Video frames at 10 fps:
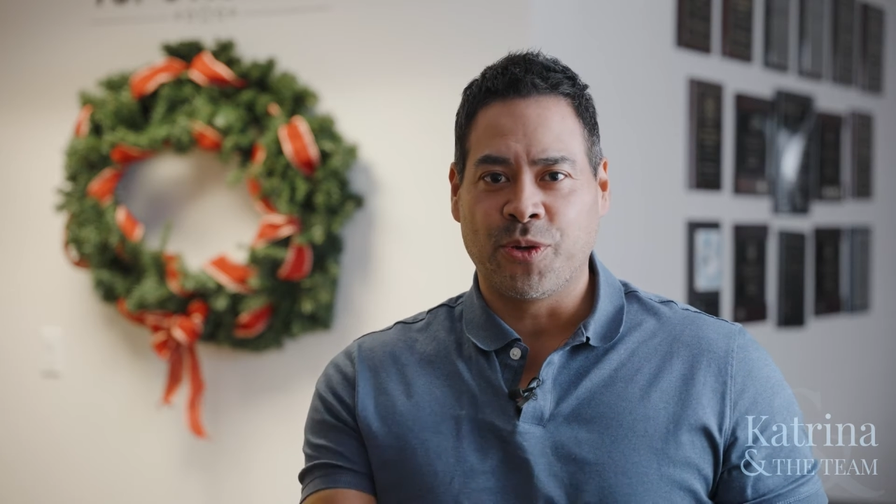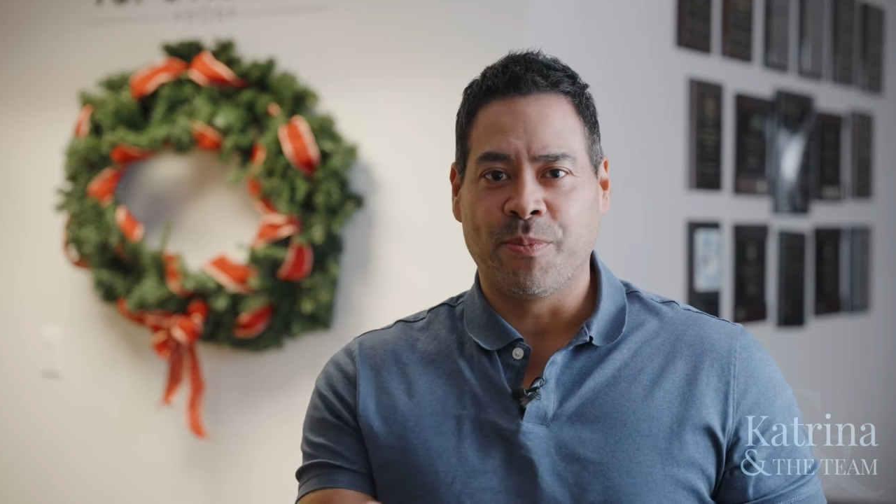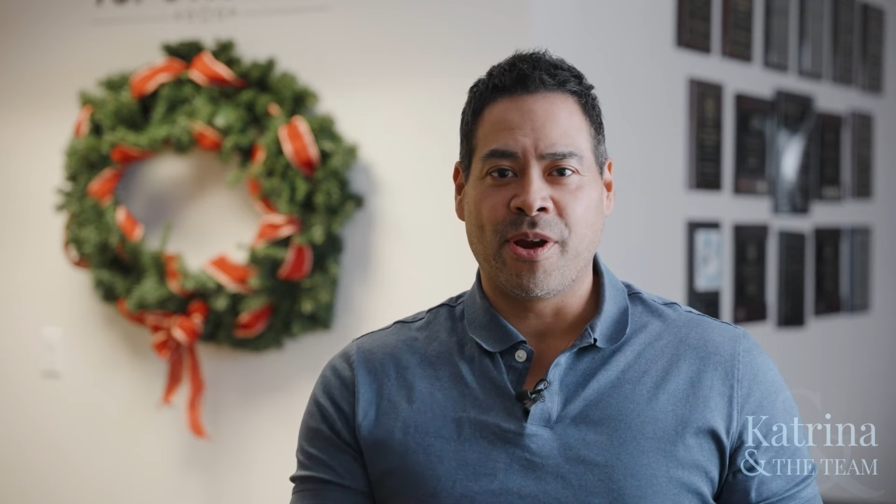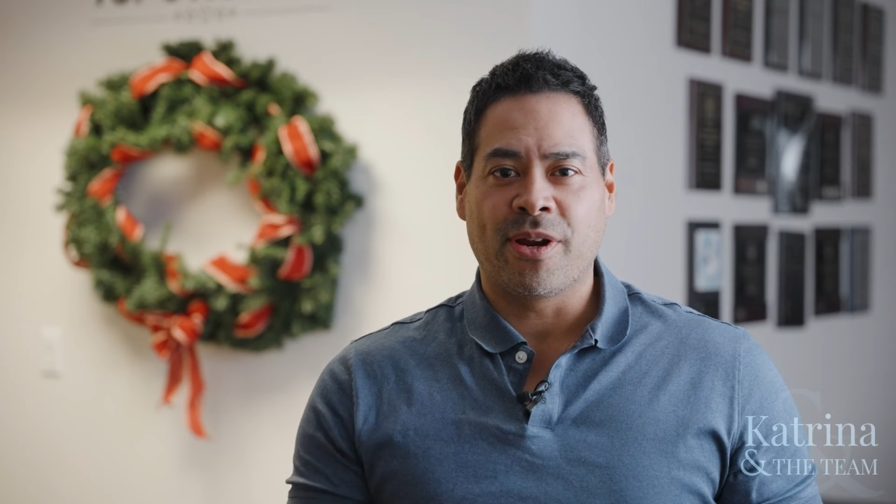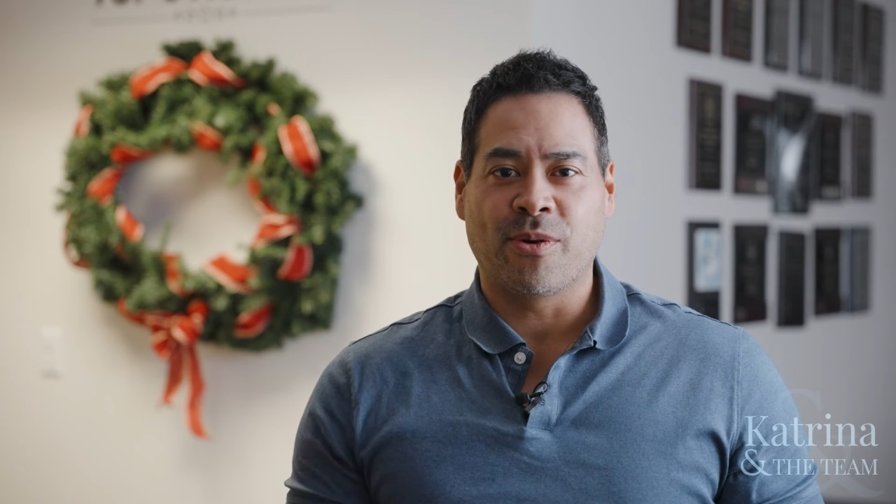you a
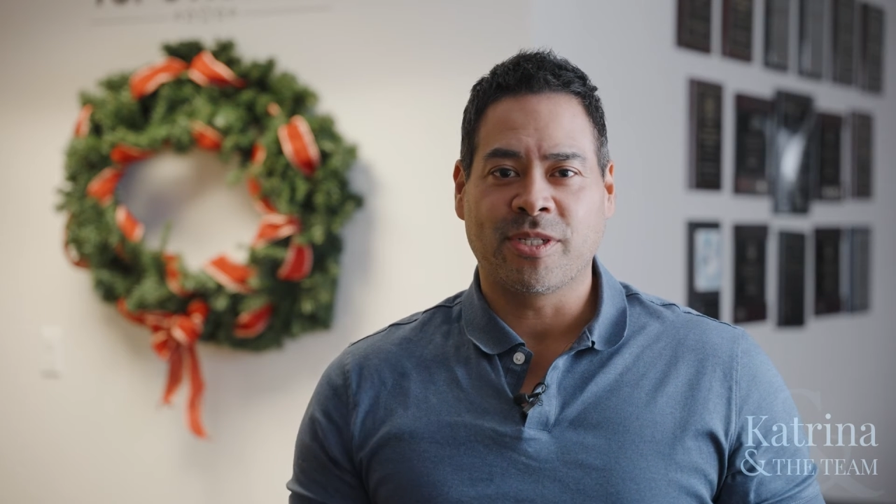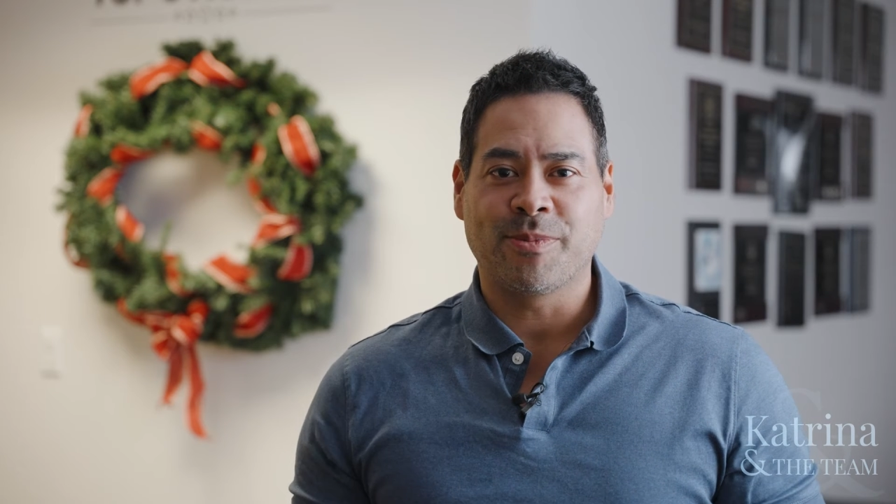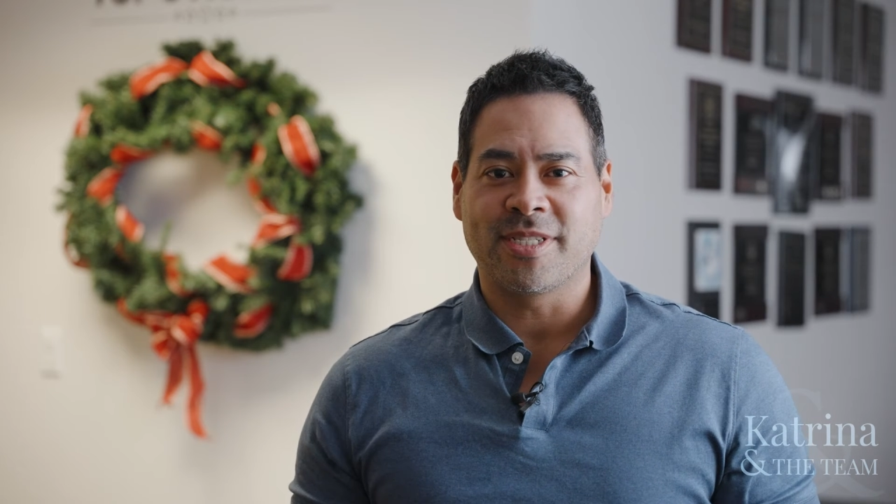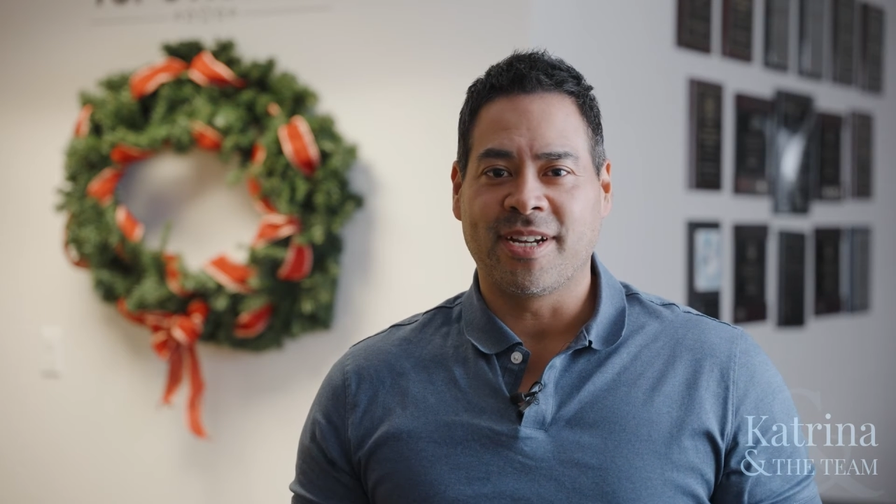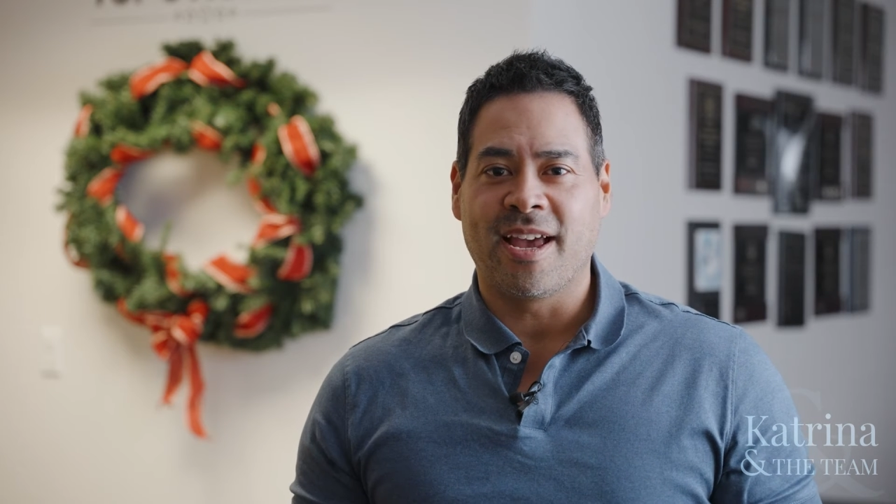Merry
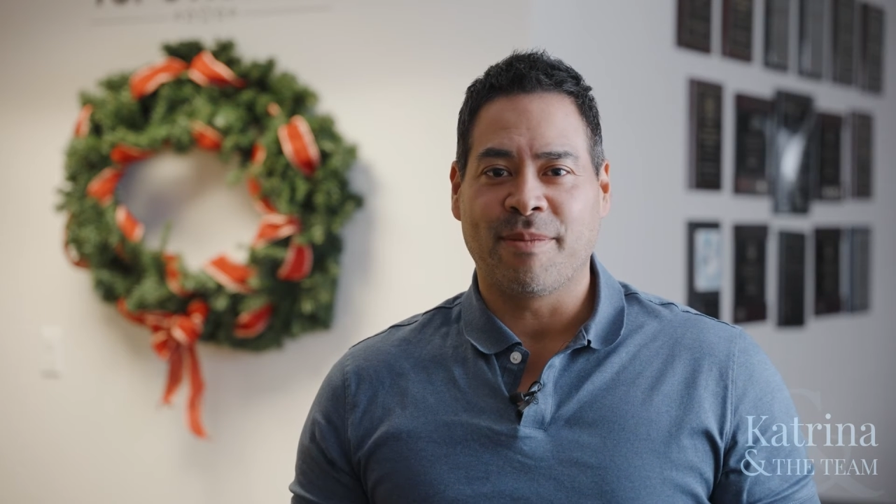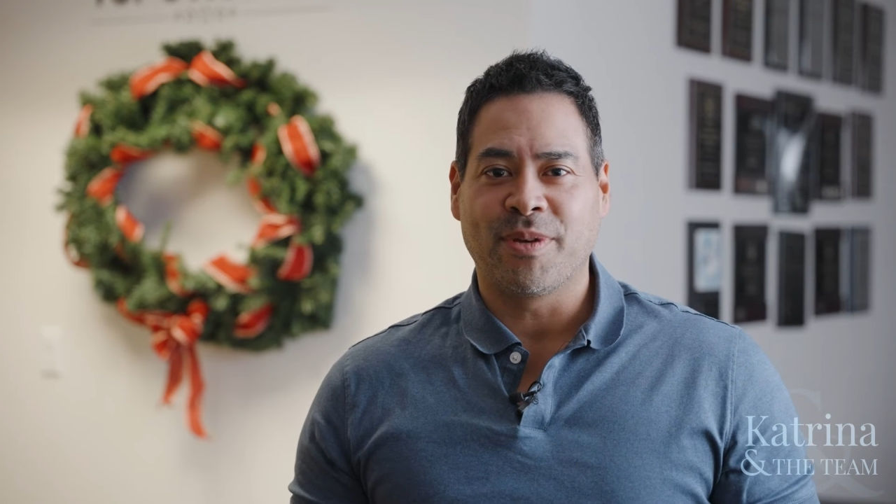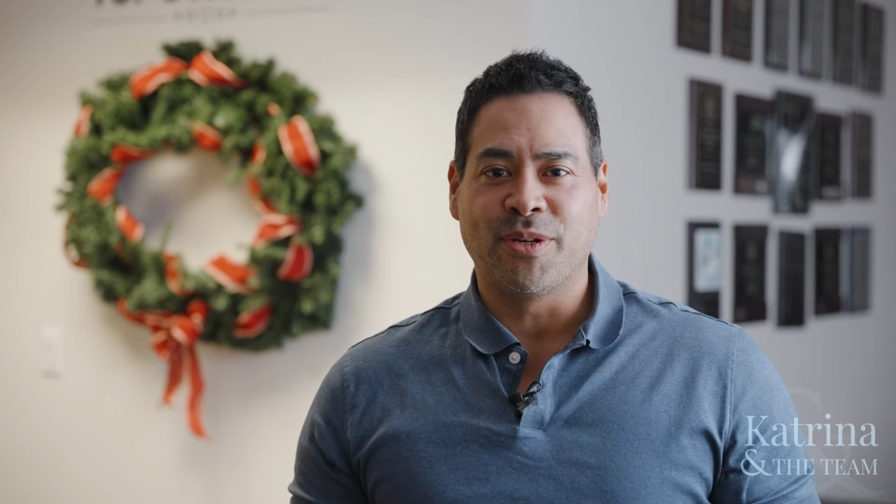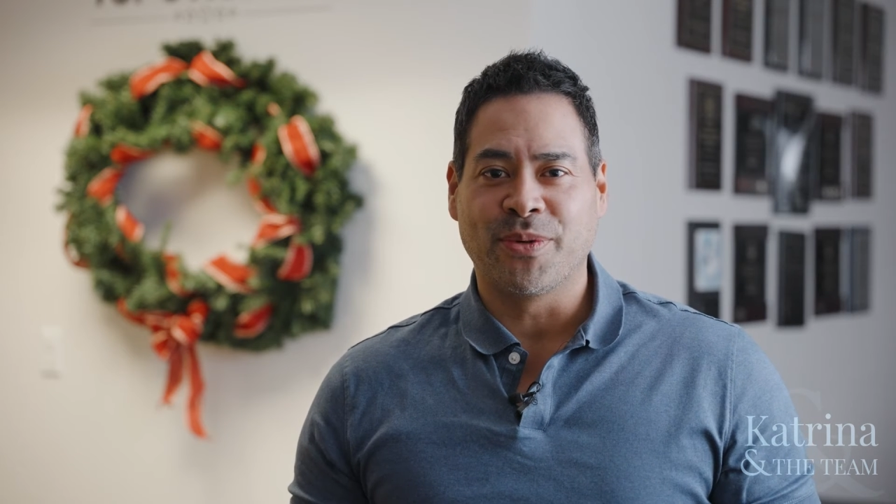Christmas and a Happy New